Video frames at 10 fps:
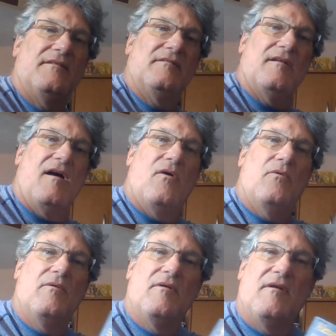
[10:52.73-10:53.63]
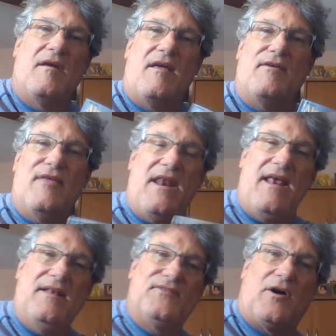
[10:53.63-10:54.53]
So, that
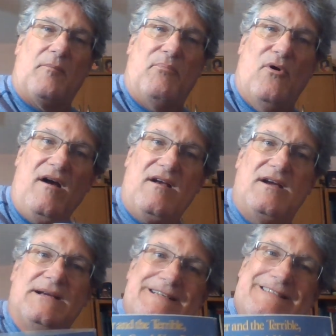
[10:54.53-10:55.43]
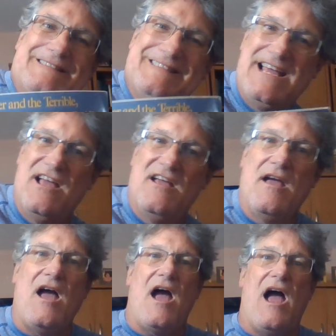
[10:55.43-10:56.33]
ends our book.
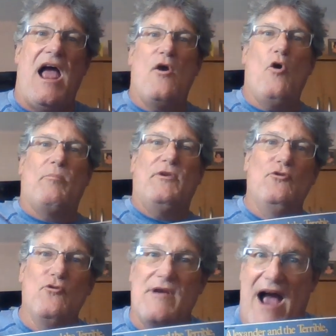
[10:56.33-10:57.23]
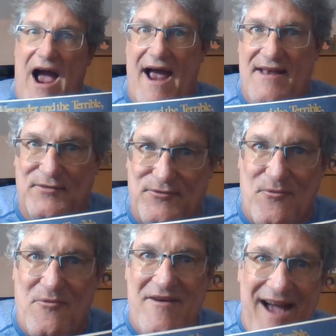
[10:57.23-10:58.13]
I hope you guys
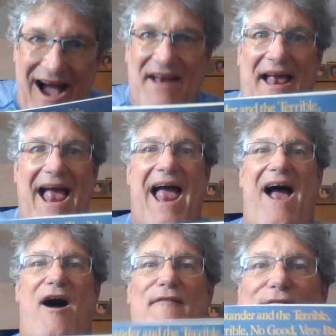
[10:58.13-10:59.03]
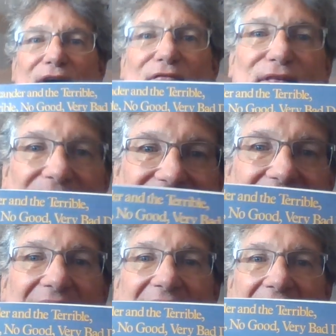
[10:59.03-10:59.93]
do not have the
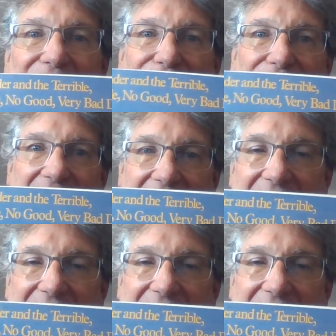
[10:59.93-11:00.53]
day that